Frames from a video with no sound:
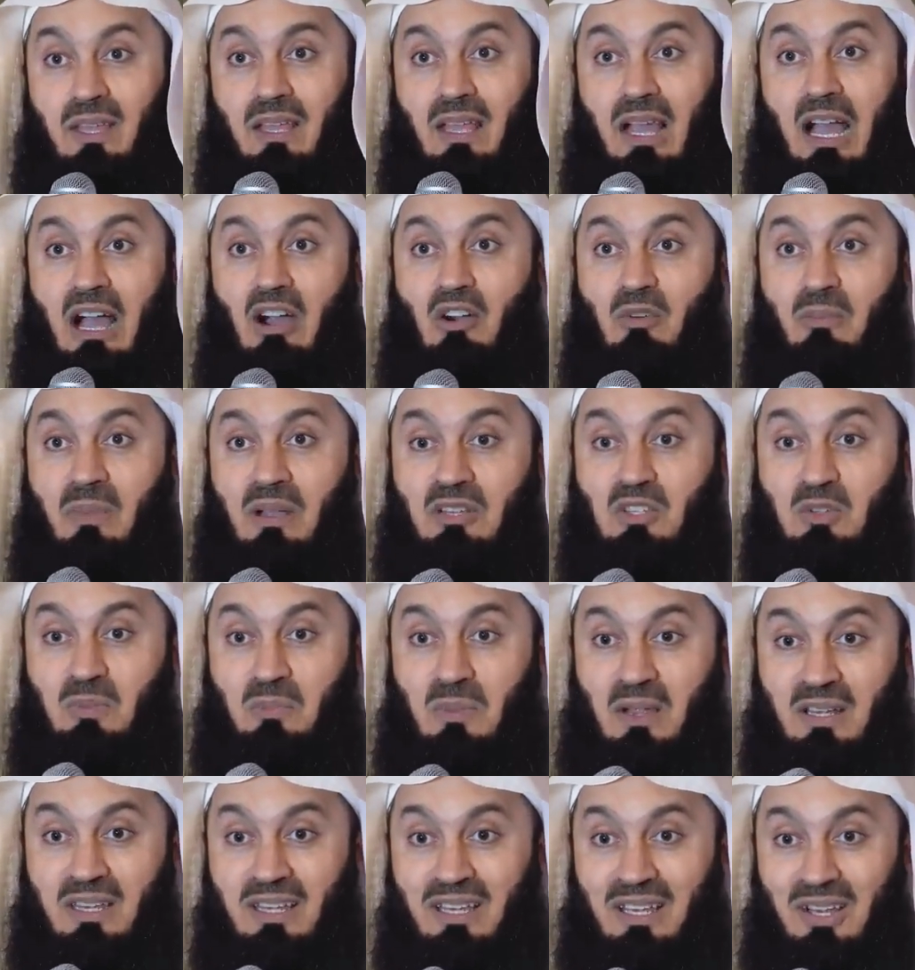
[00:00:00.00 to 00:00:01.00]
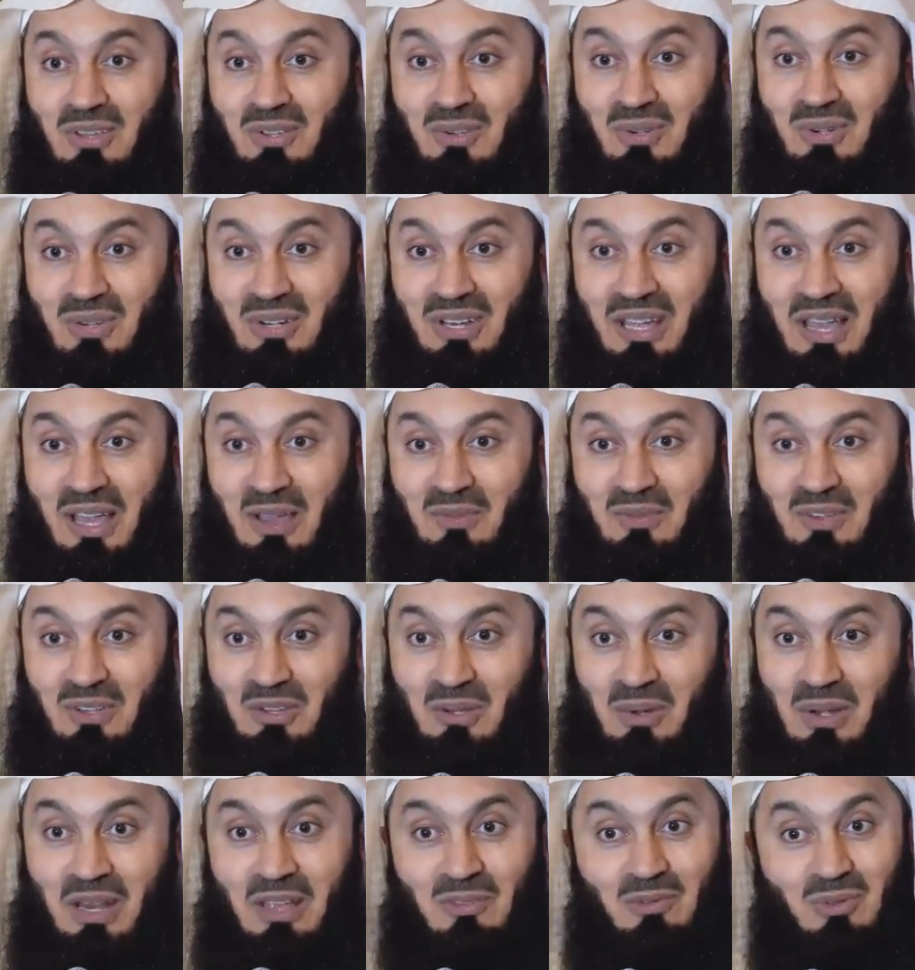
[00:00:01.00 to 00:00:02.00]
How much money are you going to have in
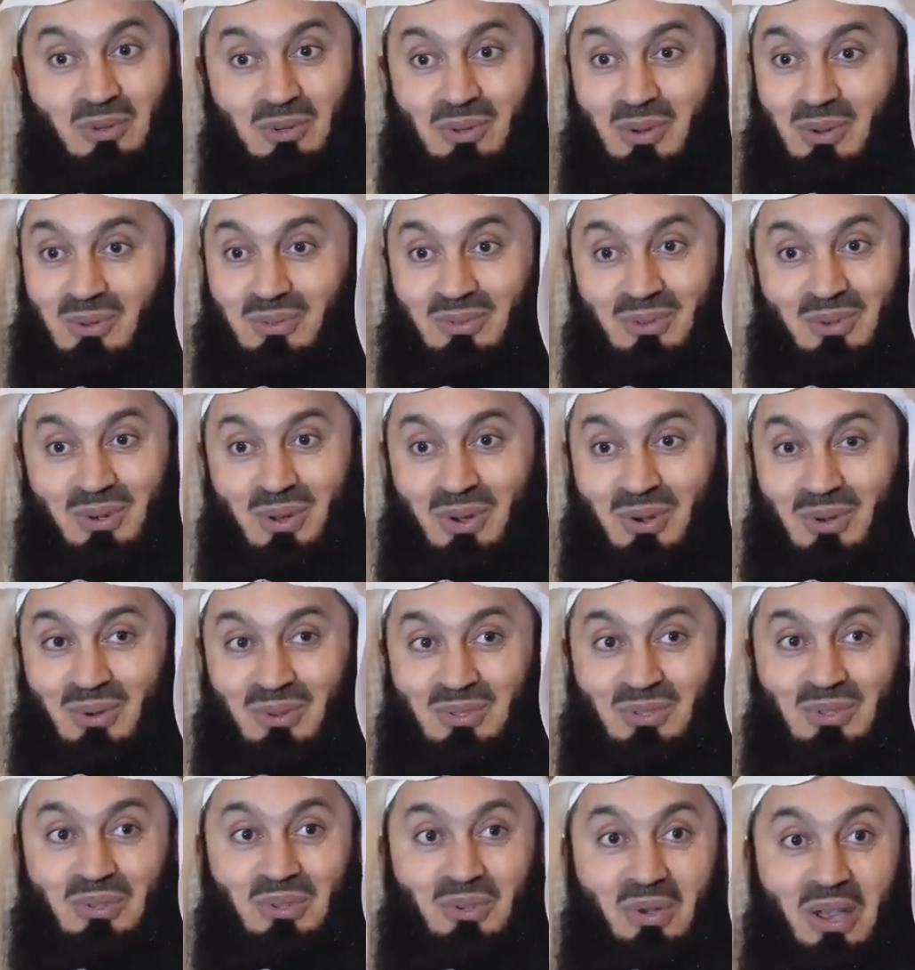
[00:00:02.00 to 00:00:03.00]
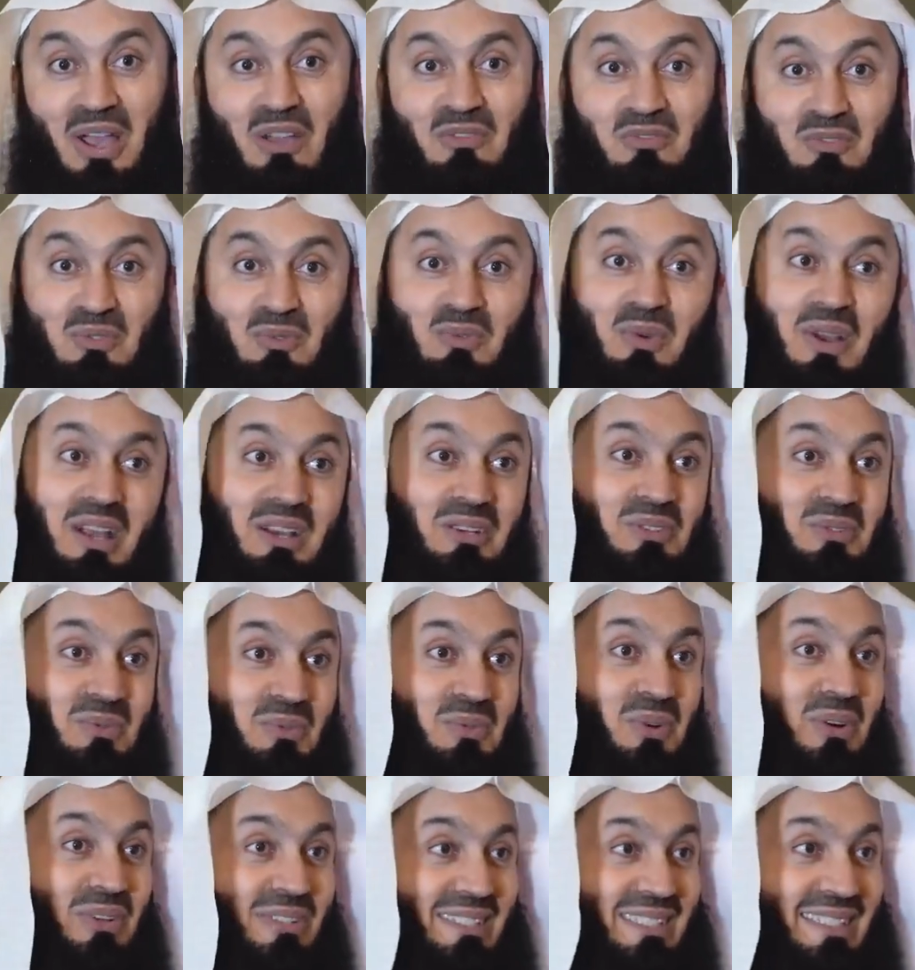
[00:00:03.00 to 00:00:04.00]
your life? You don't know. So you have to work
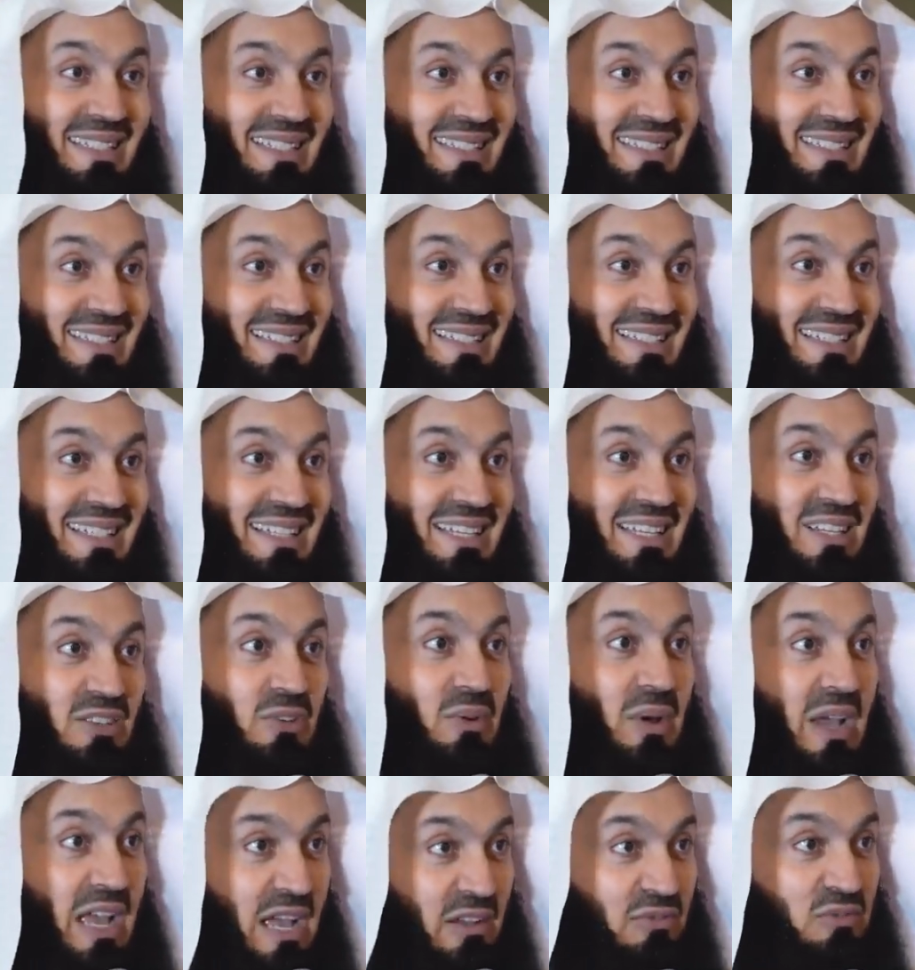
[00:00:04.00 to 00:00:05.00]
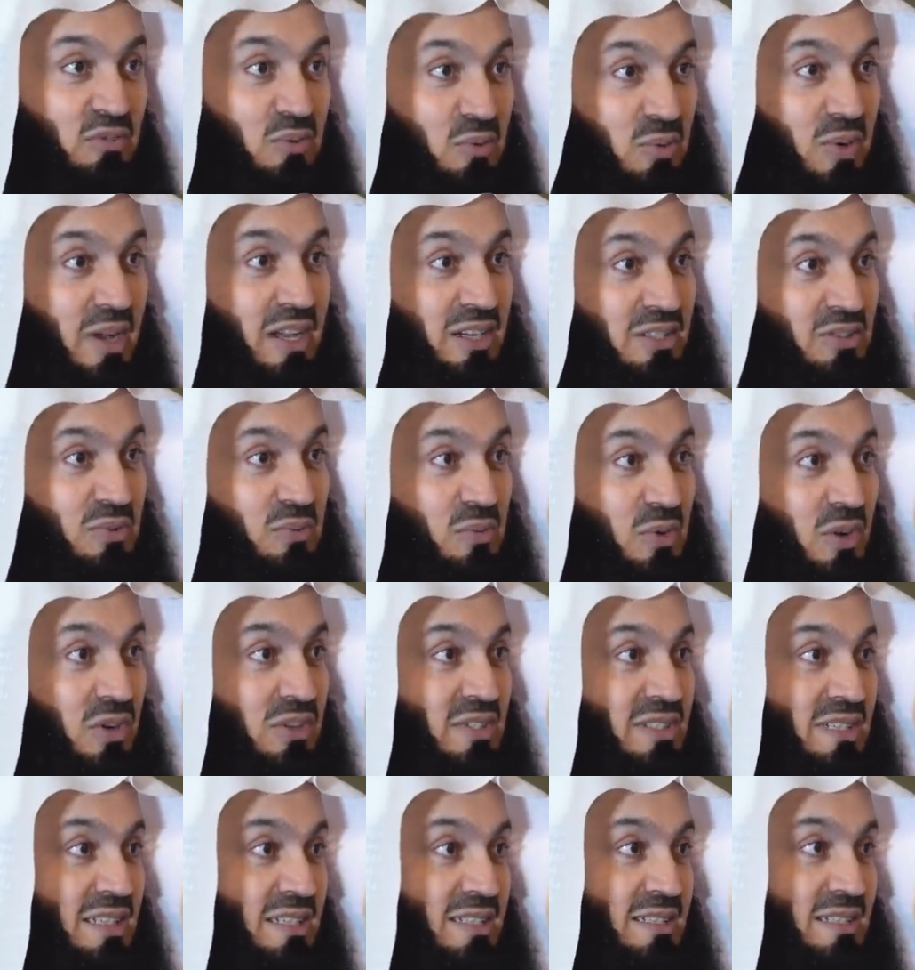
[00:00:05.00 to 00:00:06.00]
towards it. You have to work
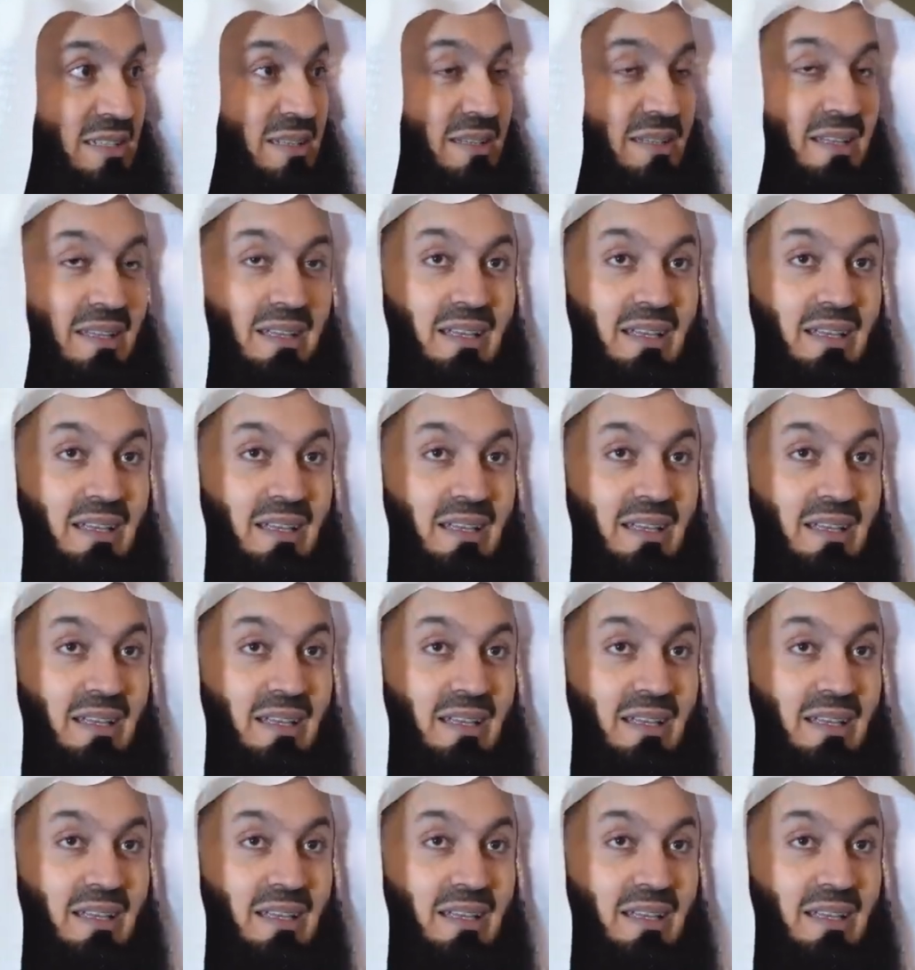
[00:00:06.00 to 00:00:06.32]
towards it.